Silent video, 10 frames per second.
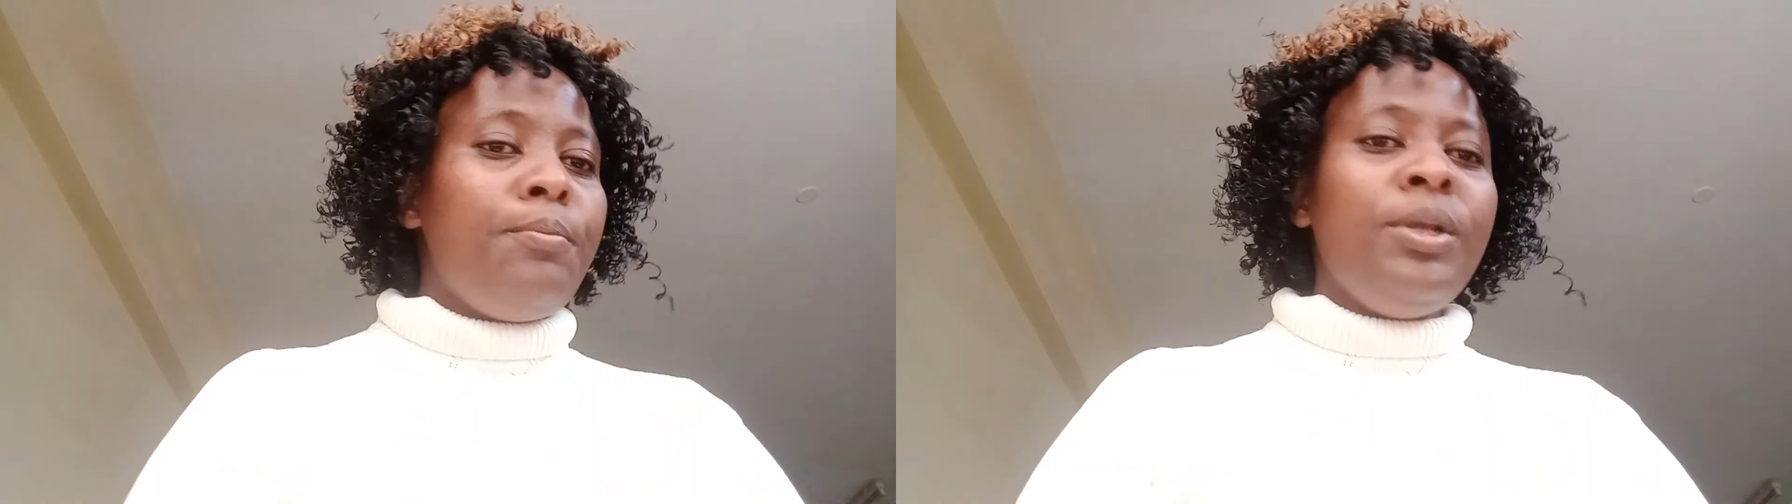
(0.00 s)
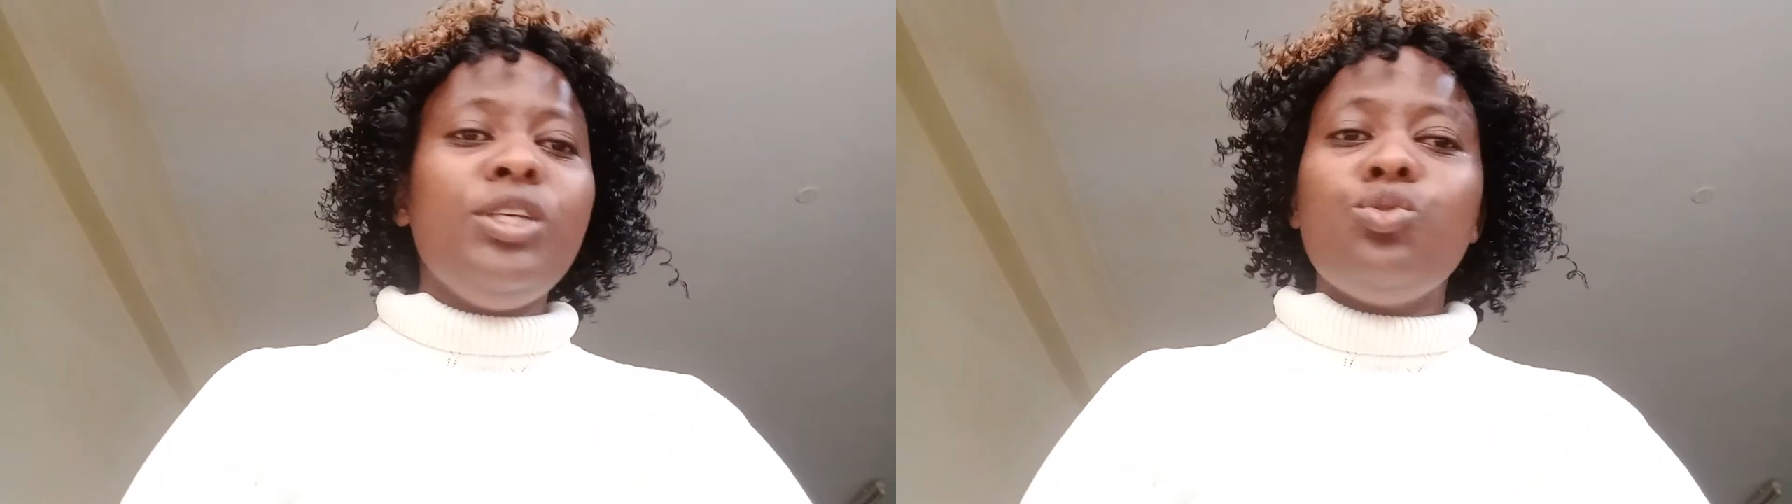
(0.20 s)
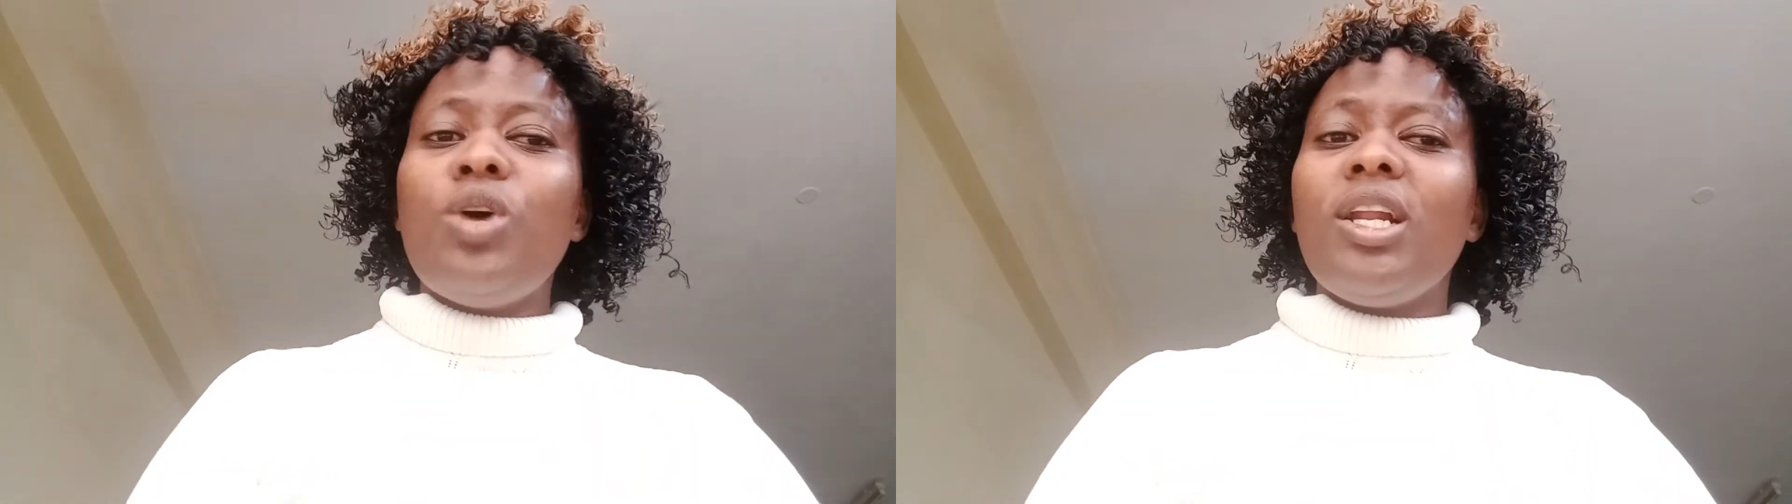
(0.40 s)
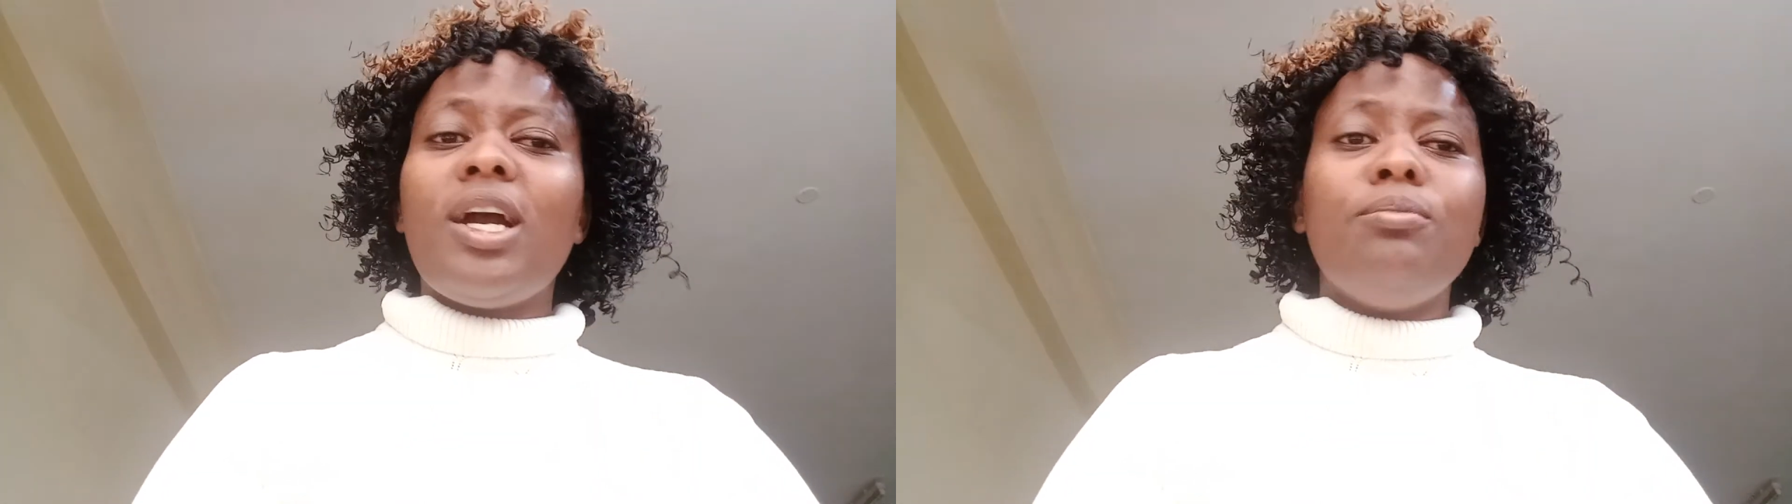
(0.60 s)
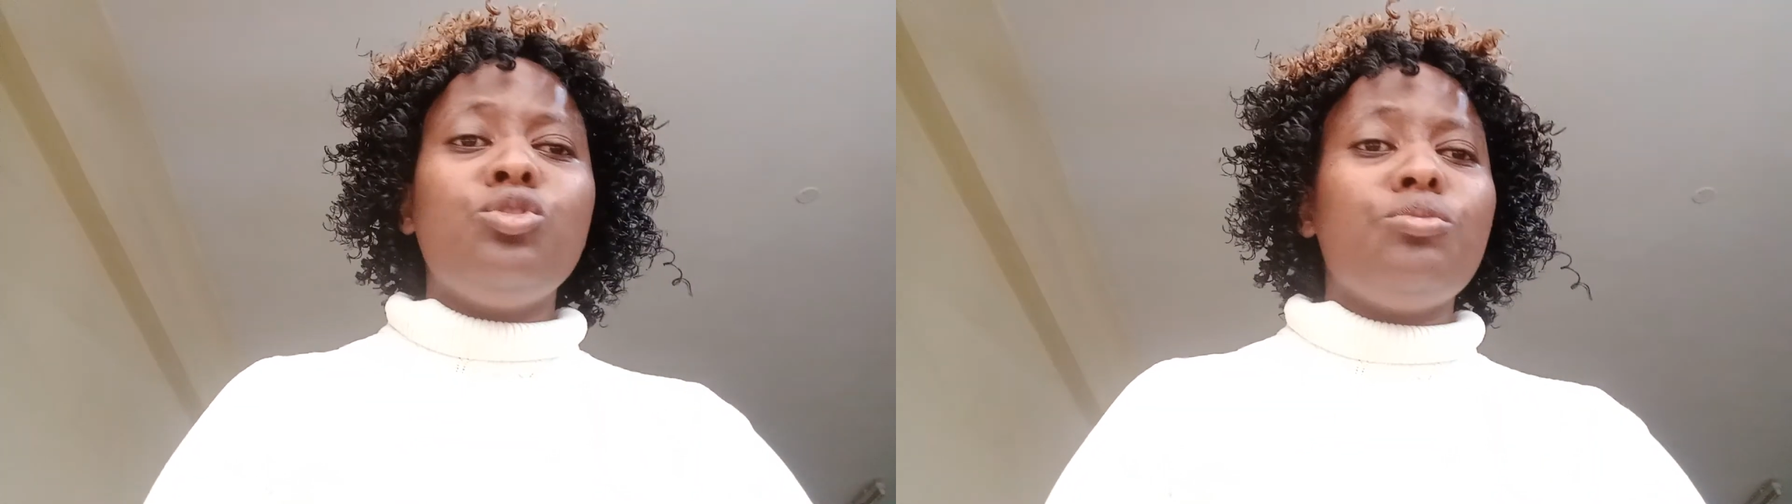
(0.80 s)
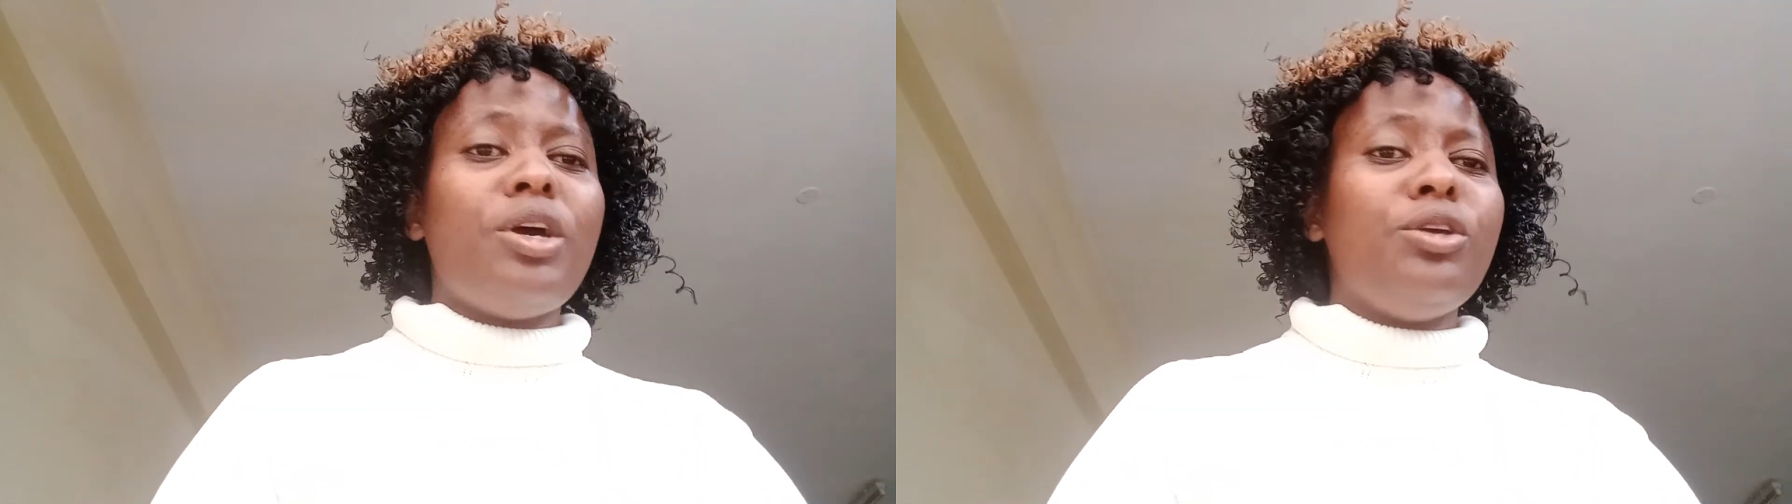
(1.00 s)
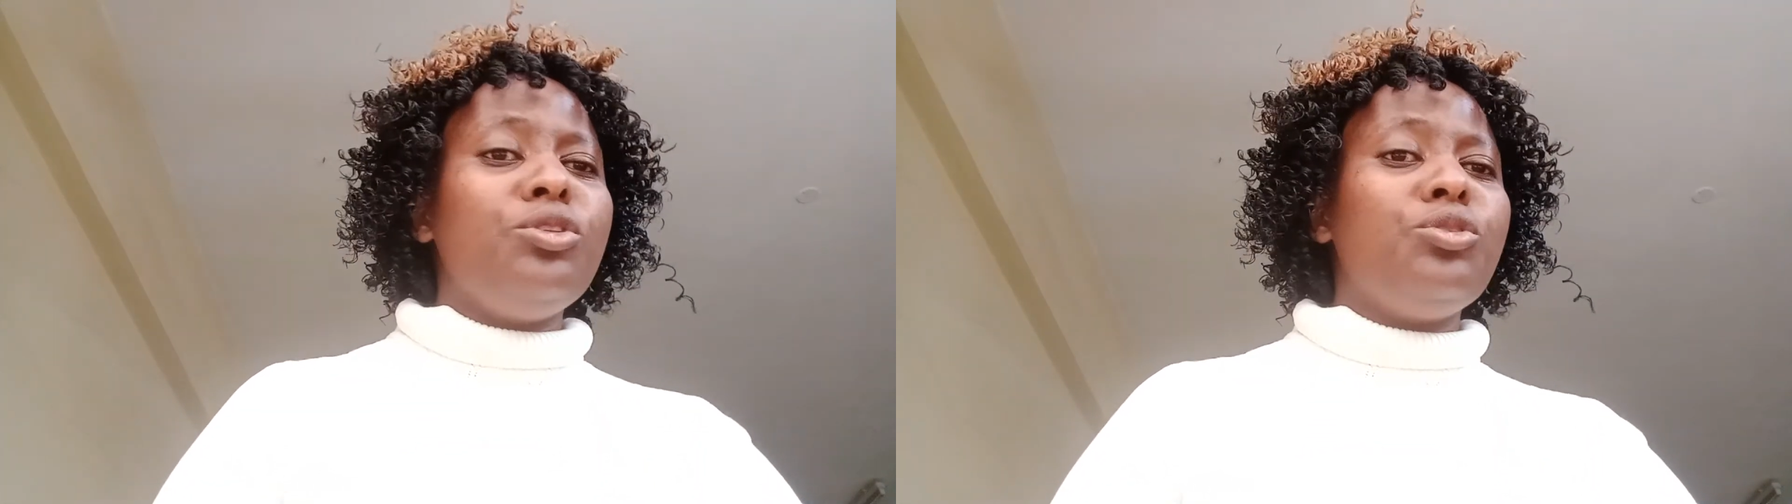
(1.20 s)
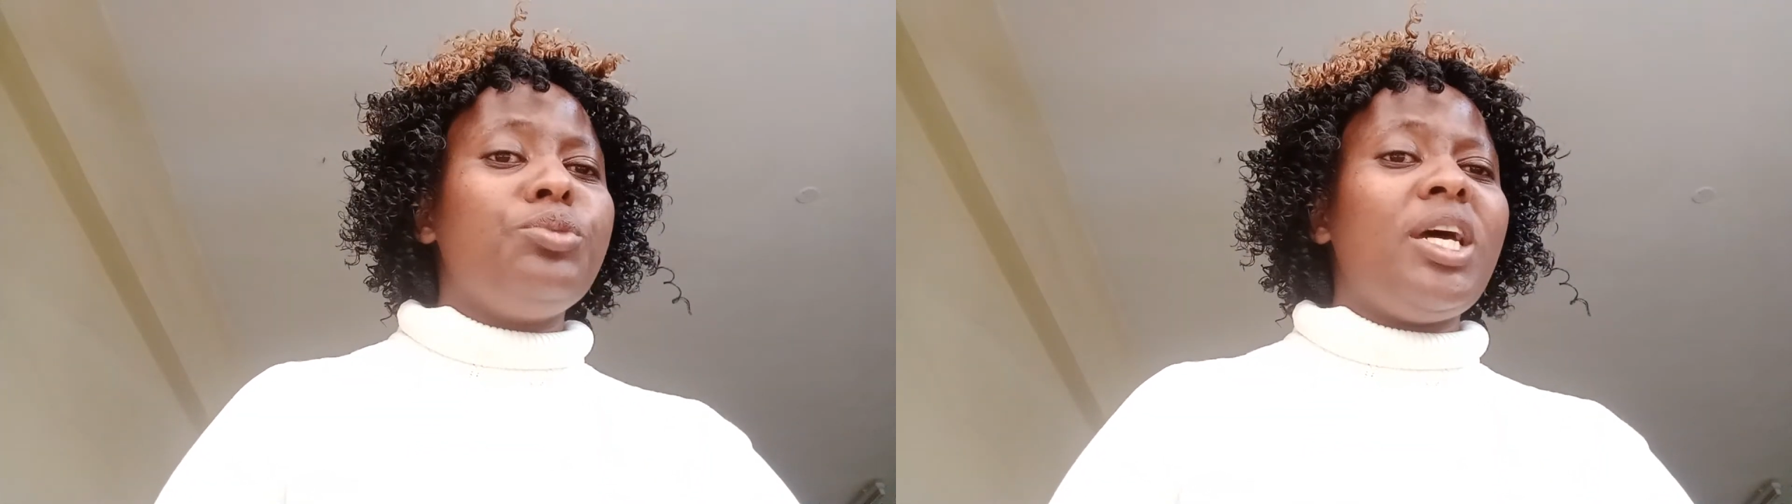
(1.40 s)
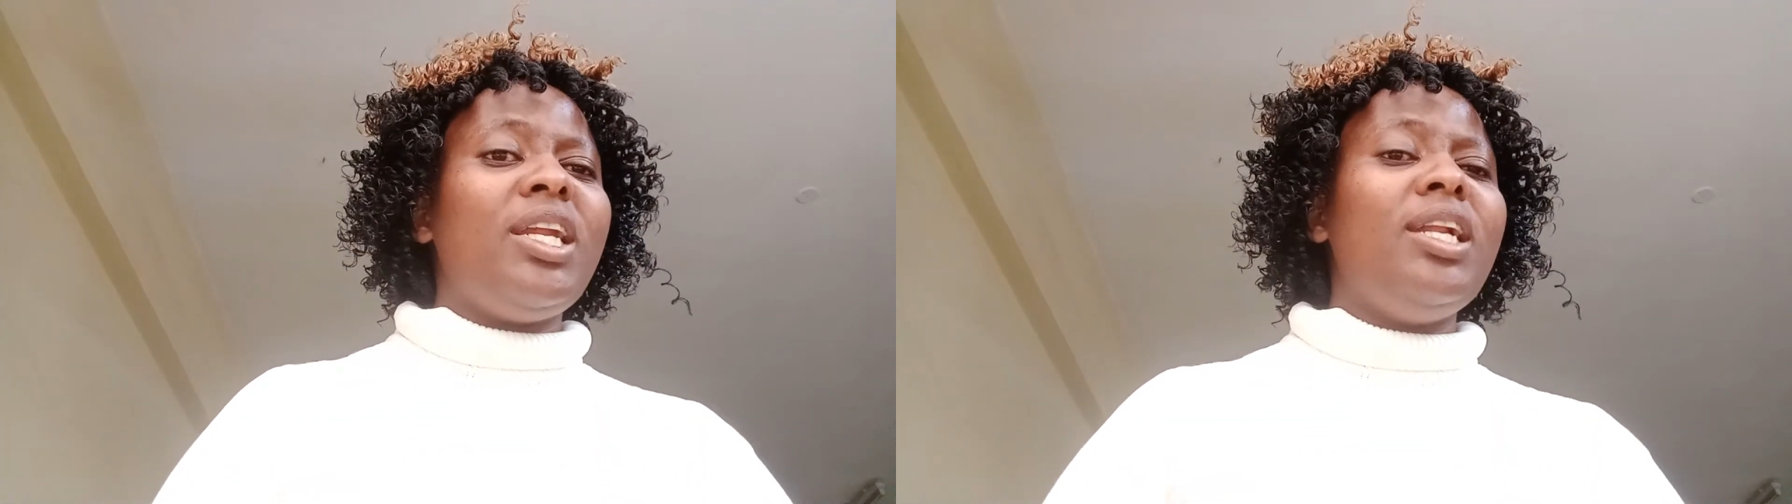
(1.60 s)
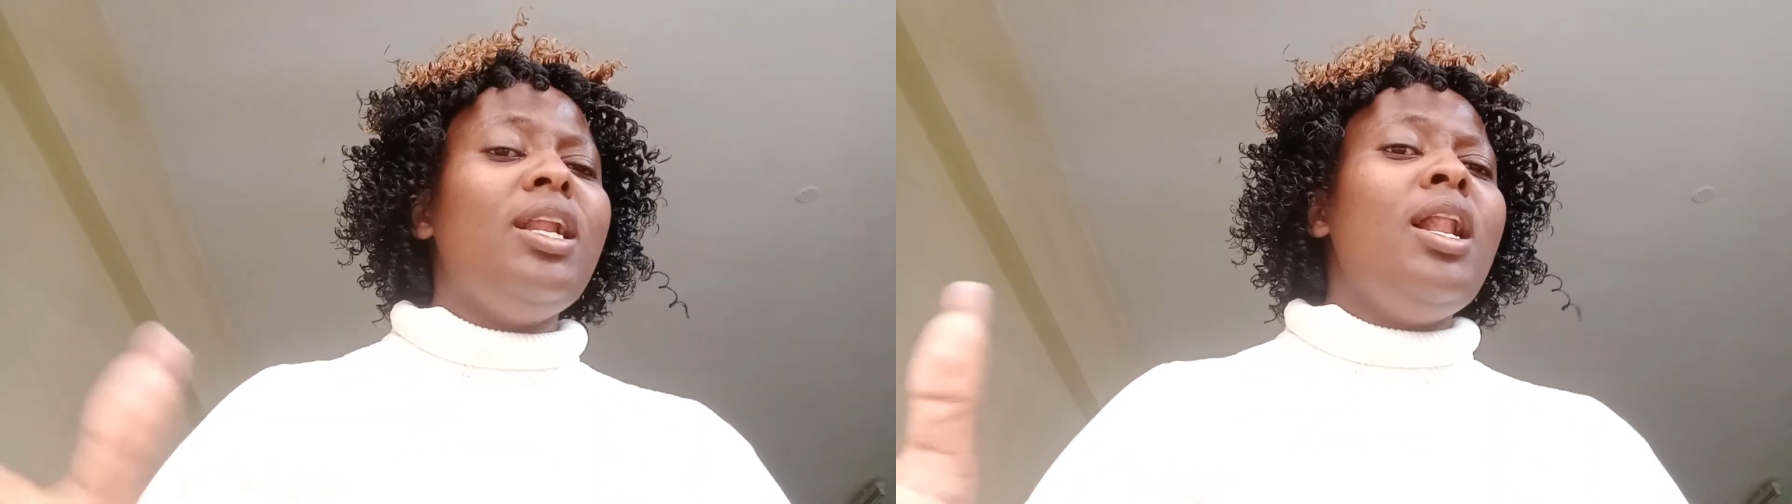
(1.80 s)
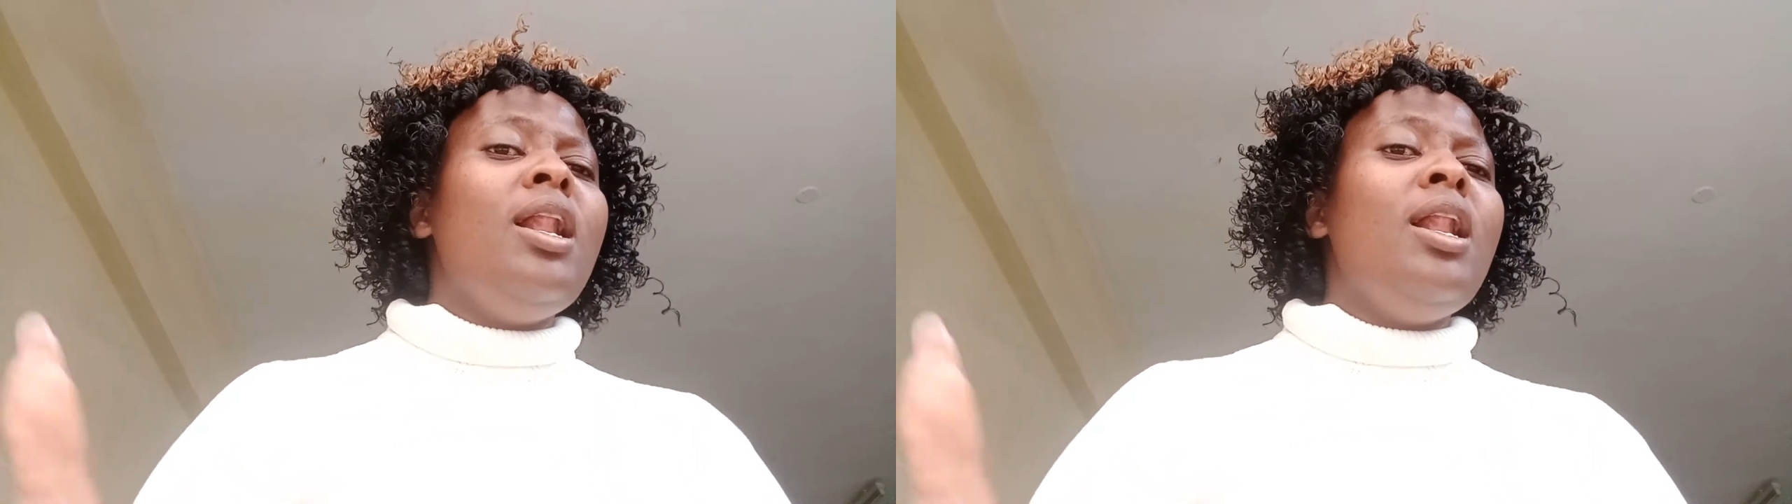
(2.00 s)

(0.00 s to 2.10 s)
Please welcome to my YouTube channel.